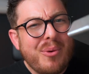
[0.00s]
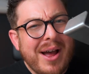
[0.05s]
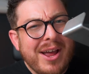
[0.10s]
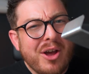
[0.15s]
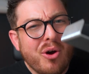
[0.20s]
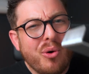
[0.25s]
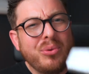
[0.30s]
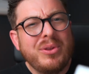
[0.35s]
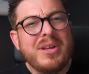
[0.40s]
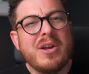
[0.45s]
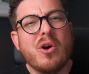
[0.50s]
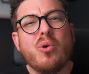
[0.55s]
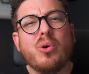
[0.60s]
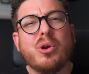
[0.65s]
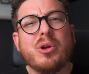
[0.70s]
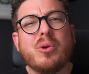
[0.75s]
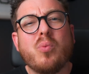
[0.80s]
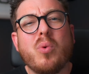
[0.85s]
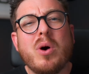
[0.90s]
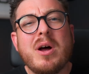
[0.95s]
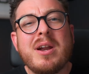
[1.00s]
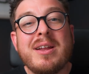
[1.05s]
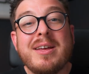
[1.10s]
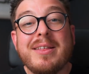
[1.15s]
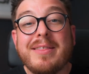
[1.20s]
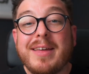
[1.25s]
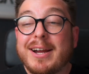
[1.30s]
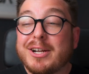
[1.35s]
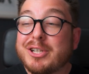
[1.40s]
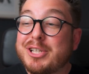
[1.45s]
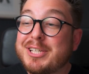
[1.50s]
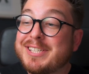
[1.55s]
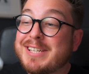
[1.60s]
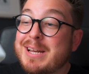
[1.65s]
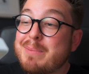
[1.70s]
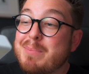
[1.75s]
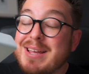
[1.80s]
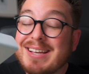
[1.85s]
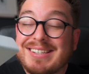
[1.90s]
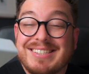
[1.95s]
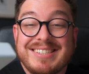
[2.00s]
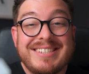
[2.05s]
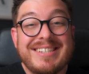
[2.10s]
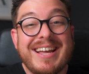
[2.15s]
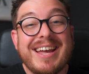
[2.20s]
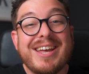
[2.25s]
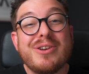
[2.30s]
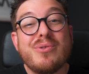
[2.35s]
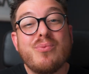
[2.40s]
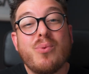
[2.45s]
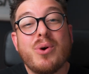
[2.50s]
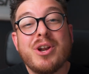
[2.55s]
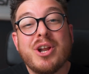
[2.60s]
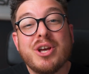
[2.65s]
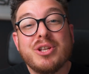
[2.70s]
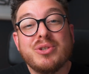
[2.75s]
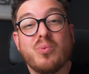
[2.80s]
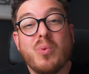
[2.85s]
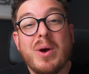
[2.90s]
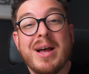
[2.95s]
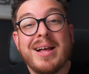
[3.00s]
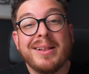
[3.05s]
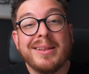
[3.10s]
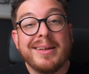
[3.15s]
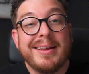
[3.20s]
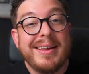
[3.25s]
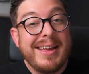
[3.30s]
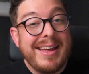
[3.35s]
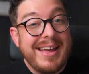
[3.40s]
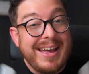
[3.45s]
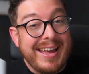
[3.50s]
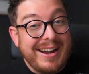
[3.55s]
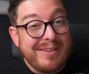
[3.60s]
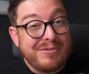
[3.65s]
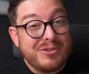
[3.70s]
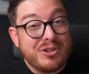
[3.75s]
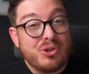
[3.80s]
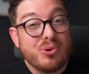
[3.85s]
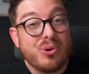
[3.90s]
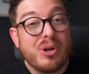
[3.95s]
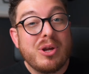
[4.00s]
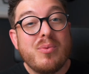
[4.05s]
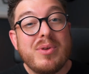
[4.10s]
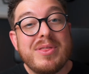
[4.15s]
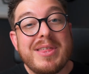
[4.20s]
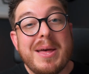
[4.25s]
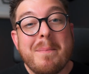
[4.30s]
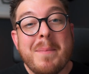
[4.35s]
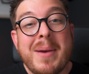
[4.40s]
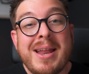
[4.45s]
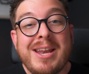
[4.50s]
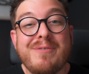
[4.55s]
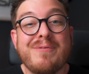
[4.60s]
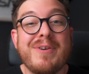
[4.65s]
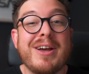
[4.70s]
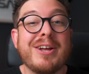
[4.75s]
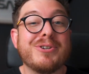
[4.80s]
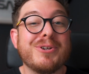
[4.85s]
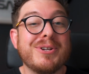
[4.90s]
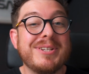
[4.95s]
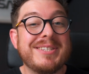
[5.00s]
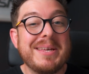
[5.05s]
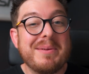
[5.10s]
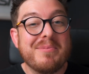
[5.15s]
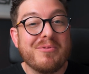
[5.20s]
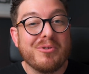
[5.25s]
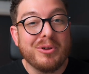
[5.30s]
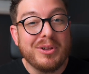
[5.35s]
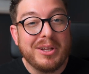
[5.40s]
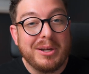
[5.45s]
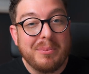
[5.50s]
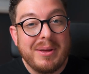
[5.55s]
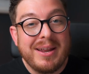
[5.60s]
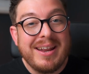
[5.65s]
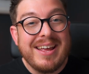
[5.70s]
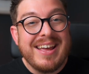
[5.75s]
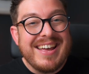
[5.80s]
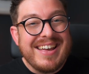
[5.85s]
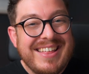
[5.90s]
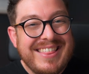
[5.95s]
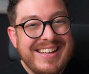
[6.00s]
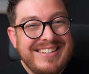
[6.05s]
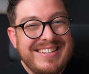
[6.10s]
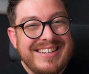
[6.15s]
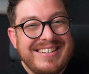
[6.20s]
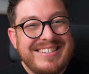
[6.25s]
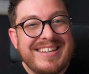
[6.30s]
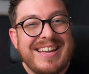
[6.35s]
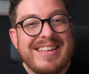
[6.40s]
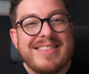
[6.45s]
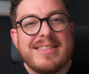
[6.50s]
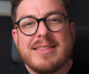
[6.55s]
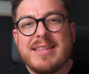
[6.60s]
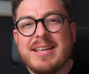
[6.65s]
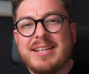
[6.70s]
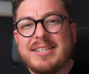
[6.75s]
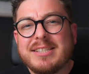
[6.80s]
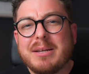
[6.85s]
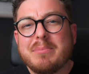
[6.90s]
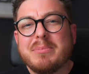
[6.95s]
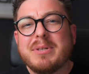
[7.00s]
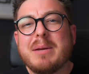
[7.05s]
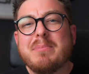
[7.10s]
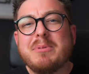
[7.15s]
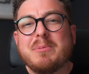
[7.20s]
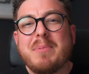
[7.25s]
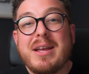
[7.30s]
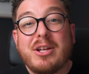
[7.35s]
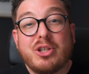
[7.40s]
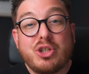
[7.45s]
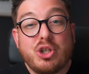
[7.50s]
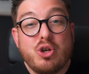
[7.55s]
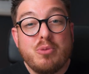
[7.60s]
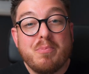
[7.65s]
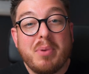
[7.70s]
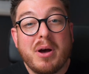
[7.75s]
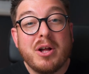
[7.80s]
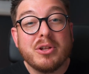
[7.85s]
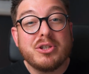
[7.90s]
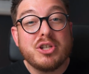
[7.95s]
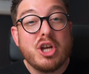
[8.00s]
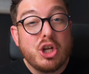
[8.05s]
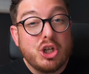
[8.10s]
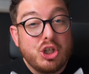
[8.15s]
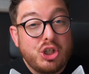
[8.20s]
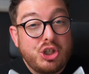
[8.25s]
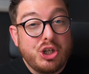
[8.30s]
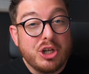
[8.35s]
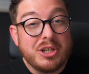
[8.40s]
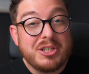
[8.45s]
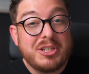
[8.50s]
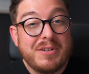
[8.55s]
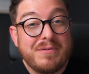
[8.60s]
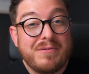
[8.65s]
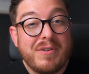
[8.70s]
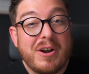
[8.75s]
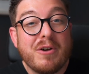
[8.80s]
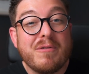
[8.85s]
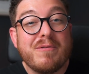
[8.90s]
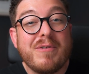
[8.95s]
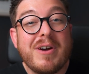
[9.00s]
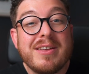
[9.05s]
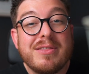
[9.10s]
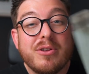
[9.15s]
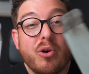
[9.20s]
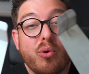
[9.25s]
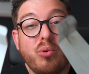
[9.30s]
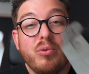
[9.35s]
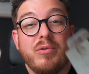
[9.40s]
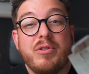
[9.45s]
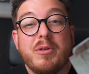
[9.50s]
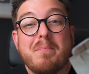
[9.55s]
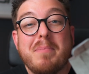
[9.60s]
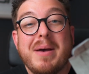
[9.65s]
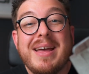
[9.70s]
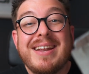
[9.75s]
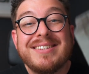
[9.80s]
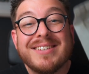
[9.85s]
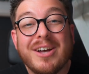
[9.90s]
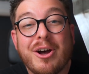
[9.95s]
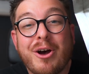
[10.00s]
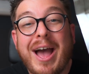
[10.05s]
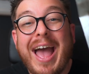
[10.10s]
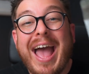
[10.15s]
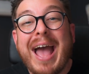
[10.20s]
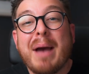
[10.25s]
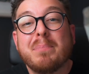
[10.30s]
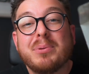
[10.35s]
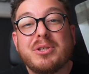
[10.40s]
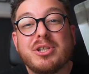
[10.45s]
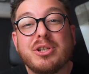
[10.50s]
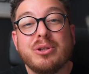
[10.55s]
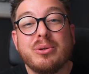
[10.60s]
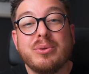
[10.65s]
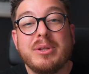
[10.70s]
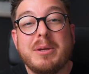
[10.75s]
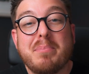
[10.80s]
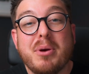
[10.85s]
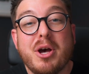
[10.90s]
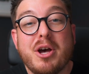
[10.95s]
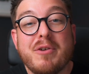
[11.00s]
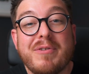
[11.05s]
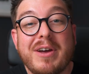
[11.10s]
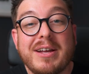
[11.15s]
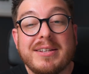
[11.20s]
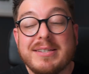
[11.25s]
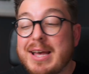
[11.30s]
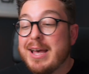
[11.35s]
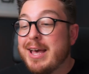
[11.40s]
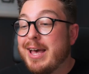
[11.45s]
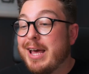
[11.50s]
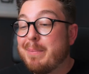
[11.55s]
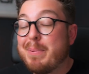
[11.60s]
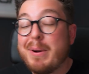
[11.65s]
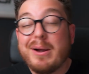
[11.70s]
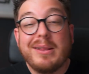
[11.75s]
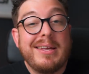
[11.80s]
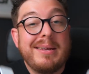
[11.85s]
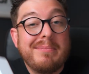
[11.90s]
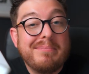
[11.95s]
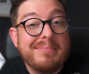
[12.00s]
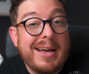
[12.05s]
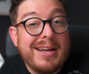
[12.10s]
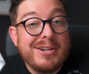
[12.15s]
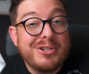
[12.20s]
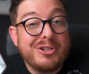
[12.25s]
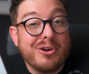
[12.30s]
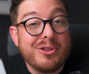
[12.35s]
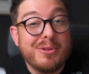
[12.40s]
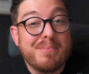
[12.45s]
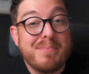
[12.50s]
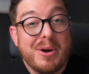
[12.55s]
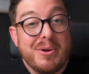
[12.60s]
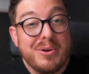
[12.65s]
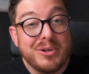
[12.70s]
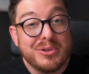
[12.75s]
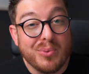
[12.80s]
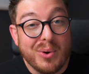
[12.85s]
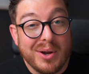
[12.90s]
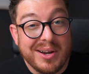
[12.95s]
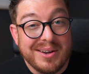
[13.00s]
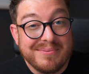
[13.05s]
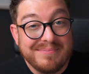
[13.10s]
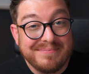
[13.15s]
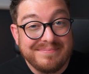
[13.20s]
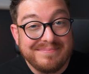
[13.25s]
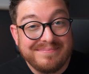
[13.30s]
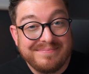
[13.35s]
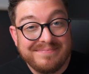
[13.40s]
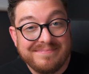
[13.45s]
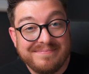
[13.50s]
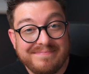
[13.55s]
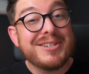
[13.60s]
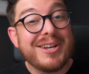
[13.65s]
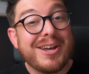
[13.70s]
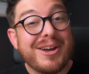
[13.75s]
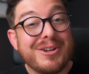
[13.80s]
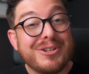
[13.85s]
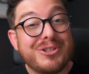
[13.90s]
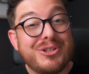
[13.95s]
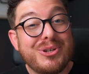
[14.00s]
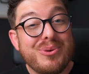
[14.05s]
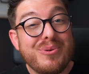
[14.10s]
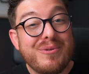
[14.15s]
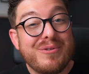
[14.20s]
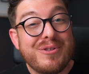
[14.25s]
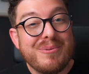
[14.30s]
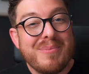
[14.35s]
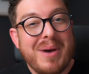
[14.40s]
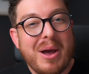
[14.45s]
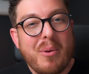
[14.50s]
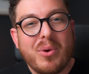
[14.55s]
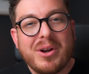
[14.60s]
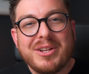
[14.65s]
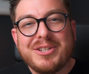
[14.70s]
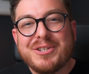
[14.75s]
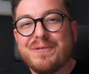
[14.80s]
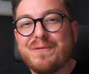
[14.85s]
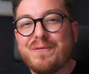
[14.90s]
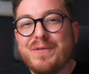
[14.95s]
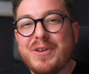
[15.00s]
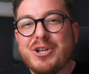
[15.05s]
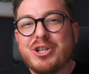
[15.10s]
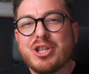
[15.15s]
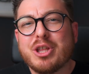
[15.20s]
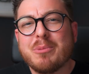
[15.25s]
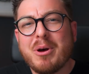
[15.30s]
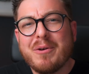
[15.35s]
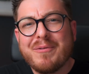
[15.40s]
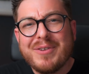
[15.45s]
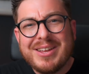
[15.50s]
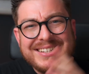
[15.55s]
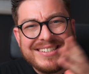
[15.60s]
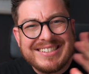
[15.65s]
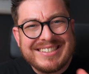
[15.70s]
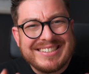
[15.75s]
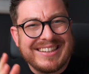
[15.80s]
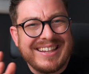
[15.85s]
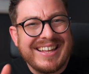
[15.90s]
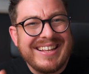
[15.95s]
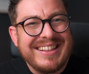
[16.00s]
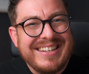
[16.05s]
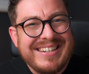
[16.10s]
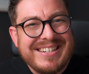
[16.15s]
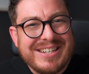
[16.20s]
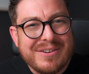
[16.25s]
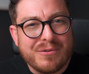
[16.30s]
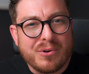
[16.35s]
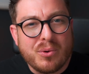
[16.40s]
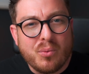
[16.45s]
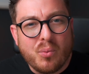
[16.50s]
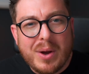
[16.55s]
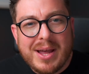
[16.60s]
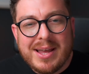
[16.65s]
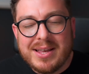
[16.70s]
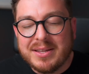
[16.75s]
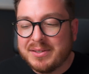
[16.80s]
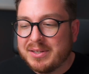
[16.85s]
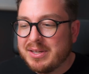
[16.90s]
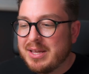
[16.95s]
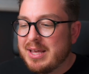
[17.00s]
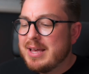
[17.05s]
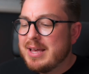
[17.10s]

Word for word: I only ordered one, they actually sent me a second one as well. And after talking with their manufacturing team for a little bit, they did say that they sometimes make two parts just to verify that all of the bends are absolutely perfect, and apparently I just got the bonus one. Because I got two of them, I wanted to finish them off in slightly different ways.